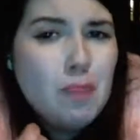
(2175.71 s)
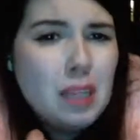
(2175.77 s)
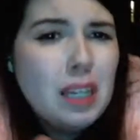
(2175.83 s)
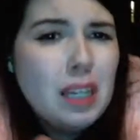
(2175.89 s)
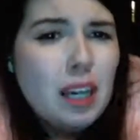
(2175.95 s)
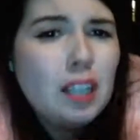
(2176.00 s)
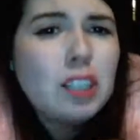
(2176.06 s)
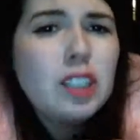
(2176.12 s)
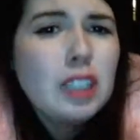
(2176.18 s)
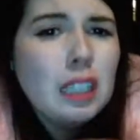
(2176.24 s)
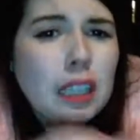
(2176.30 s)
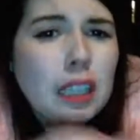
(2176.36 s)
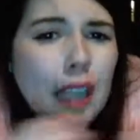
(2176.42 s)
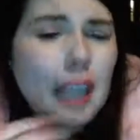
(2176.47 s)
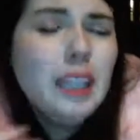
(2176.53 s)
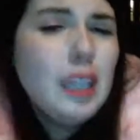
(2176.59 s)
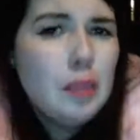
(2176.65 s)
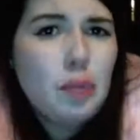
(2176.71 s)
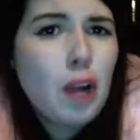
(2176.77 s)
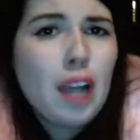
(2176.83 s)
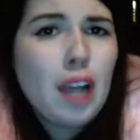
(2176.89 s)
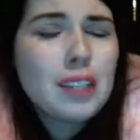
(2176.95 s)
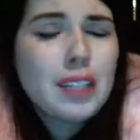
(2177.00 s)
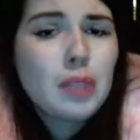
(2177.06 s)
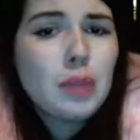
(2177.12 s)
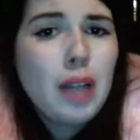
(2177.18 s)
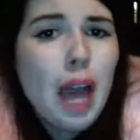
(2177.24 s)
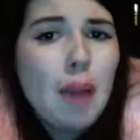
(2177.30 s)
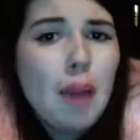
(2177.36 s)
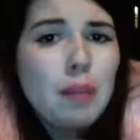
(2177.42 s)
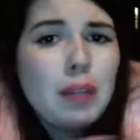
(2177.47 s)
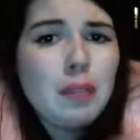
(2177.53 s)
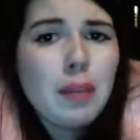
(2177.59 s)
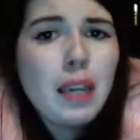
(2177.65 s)
begun to lightly process what
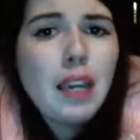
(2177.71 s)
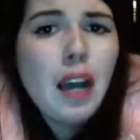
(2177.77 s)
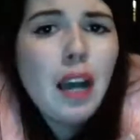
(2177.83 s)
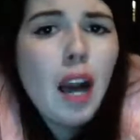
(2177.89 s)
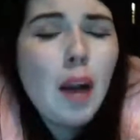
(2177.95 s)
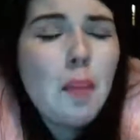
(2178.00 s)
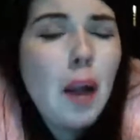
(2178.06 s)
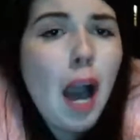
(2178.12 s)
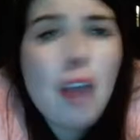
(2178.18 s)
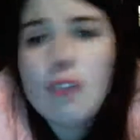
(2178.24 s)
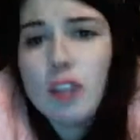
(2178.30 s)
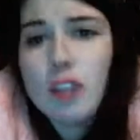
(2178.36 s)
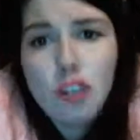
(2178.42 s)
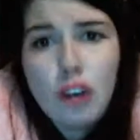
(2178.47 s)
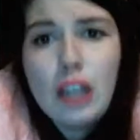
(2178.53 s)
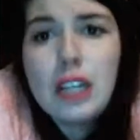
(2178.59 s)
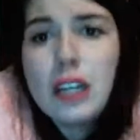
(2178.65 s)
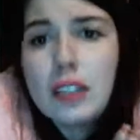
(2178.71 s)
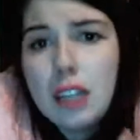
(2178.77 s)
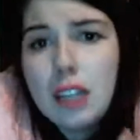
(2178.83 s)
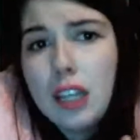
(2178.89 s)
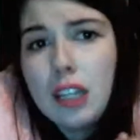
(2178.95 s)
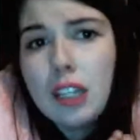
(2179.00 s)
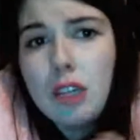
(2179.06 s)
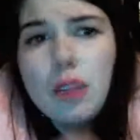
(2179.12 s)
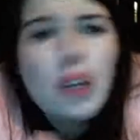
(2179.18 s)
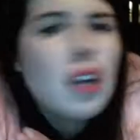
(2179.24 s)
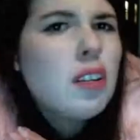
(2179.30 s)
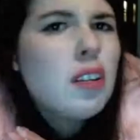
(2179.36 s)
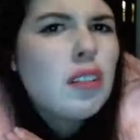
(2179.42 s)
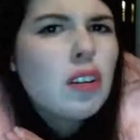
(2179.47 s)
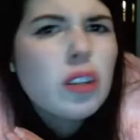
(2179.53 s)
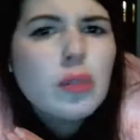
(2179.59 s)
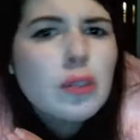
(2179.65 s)
happened to me, I regret not telling you that
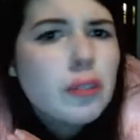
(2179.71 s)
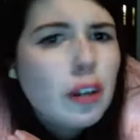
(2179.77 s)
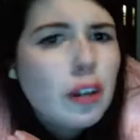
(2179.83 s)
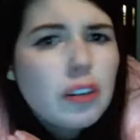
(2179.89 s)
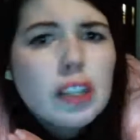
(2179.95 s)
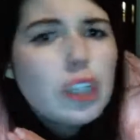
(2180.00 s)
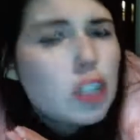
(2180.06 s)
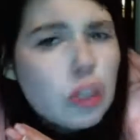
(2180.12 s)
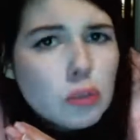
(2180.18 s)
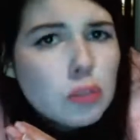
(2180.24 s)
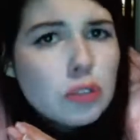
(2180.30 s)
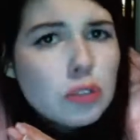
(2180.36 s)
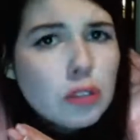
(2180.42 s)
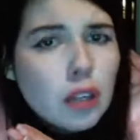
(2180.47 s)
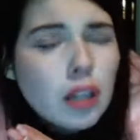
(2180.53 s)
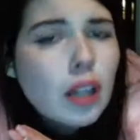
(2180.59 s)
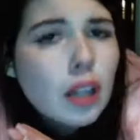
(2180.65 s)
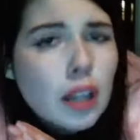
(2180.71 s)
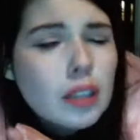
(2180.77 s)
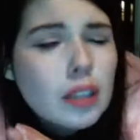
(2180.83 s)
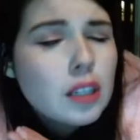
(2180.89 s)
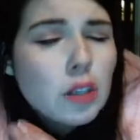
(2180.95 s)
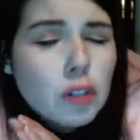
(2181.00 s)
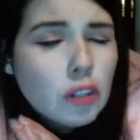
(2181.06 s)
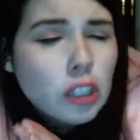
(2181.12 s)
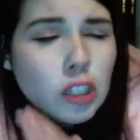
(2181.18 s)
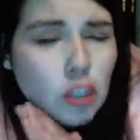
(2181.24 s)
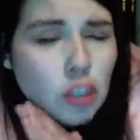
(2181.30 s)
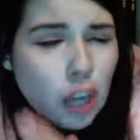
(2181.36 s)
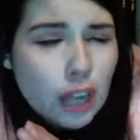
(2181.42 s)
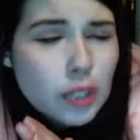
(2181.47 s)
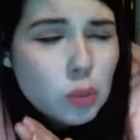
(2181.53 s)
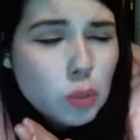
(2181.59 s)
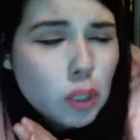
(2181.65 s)
I thought you were very cute and I liked how green your
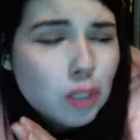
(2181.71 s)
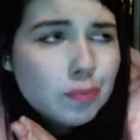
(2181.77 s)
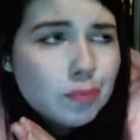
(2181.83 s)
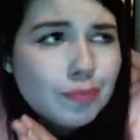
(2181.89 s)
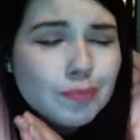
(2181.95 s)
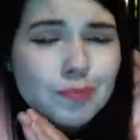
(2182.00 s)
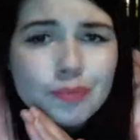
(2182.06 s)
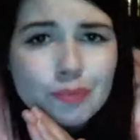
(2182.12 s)
eyes were.